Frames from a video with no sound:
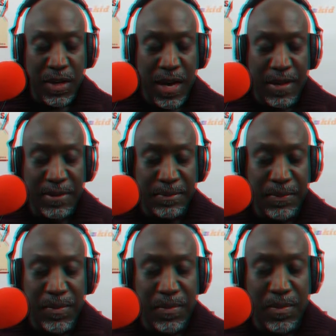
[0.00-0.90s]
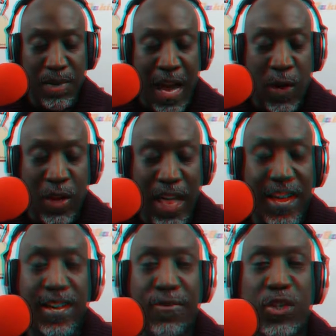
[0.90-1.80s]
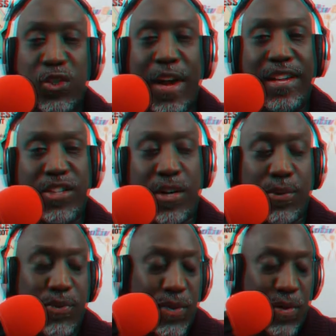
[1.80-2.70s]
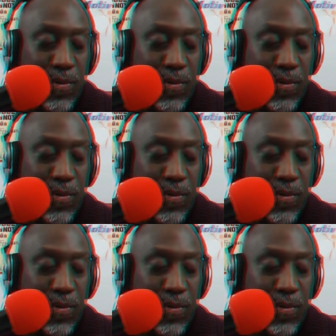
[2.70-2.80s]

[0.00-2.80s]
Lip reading: I go to a lot of different trade shows.